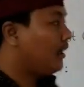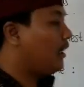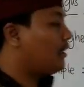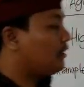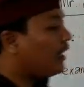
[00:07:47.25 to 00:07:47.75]

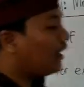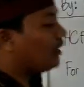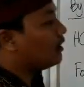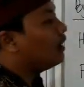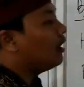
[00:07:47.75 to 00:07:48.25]
And
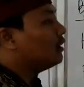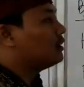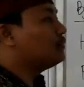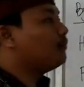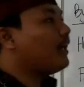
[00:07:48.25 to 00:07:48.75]
then
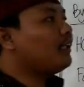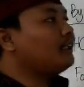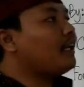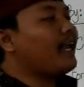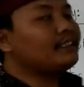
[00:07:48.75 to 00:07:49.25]
to find
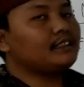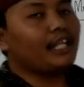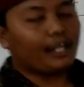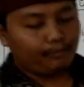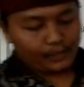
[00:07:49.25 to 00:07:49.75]
the
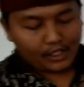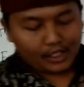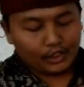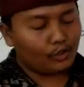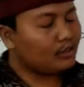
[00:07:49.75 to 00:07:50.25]
HCF,
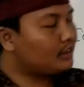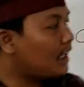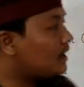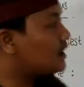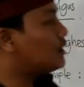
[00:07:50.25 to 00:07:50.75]
you
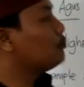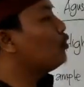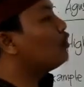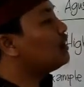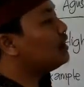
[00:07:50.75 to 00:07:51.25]
just
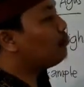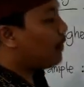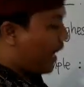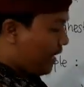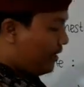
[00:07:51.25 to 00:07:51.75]

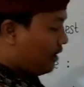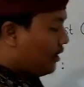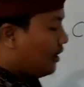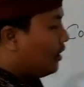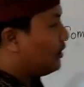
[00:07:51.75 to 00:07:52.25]
multiply
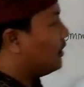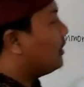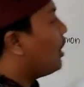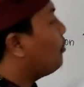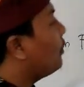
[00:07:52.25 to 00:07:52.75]
the
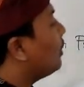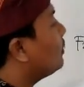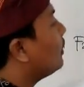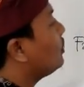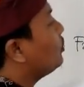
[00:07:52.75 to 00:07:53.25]
number
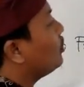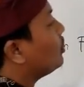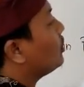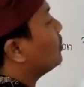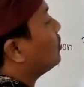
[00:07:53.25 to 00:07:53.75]
that you
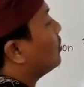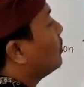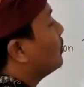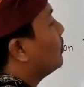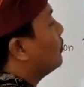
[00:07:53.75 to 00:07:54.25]
use
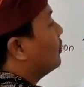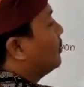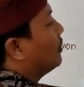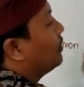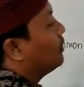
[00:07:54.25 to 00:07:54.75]

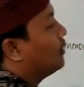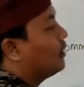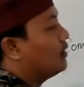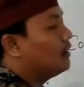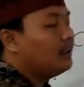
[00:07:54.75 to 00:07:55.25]

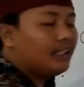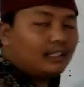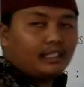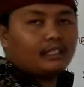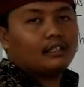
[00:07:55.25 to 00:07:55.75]

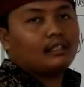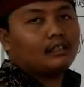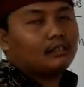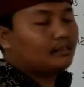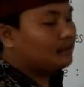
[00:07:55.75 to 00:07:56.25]
in here,